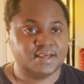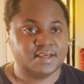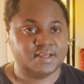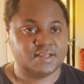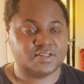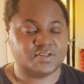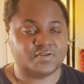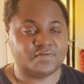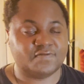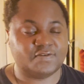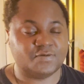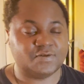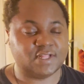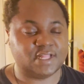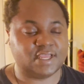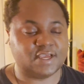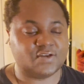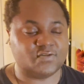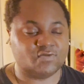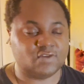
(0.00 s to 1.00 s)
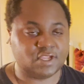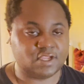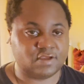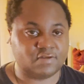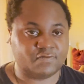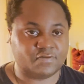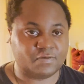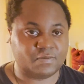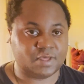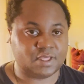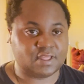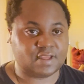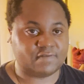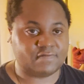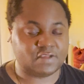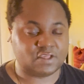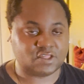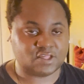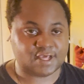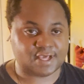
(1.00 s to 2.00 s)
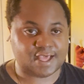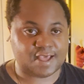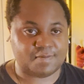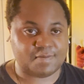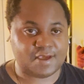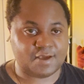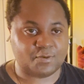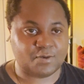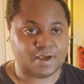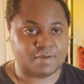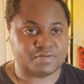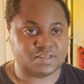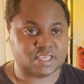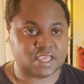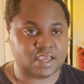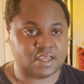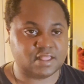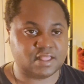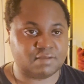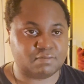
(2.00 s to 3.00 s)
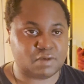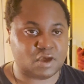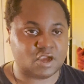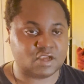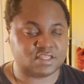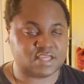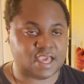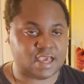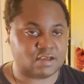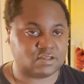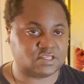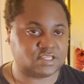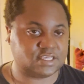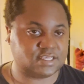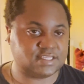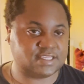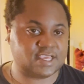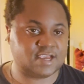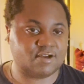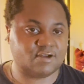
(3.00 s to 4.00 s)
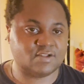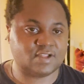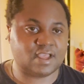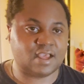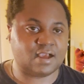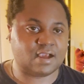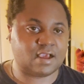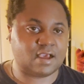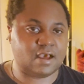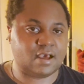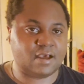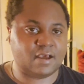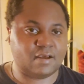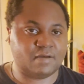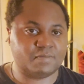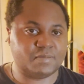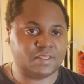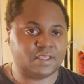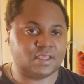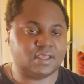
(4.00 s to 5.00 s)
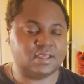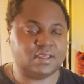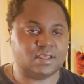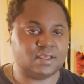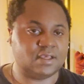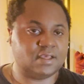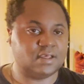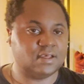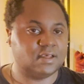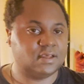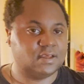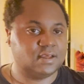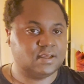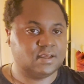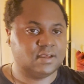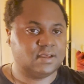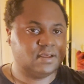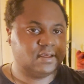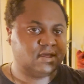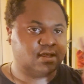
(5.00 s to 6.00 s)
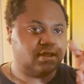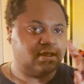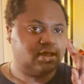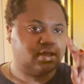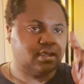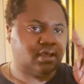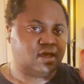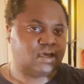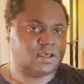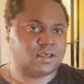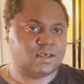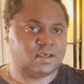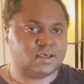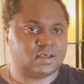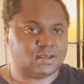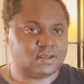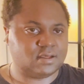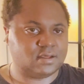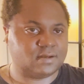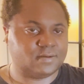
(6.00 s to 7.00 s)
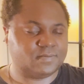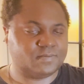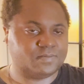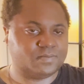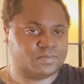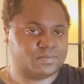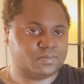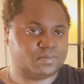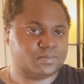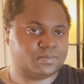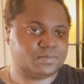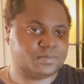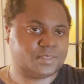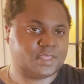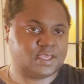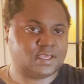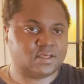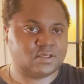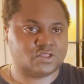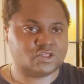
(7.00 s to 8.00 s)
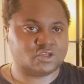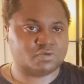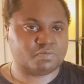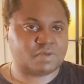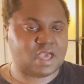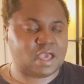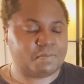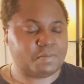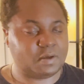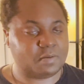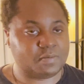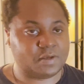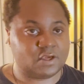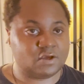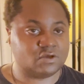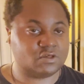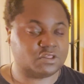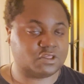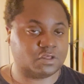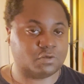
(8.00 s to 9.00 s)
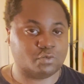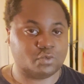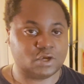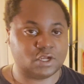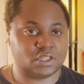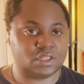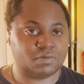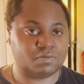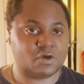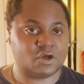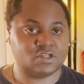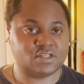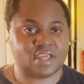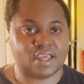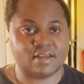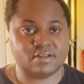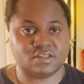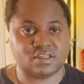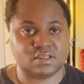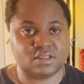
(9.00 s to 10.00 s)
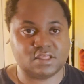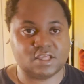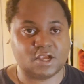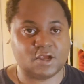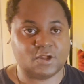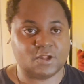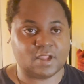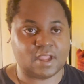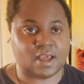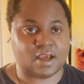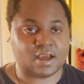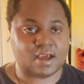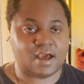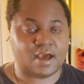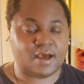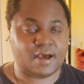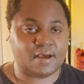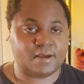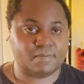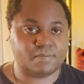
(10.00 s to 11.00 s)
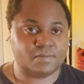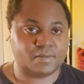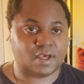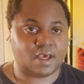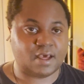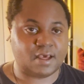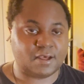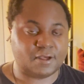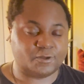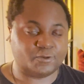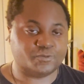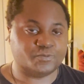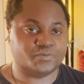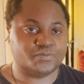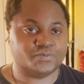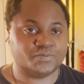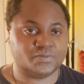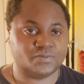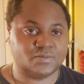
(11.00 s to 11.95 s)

So if you would like a reading from me, definitely check out my website, lamarrtownsendtarot.com. Things should pop up here somewhere, lamarrtownsendtarot.com.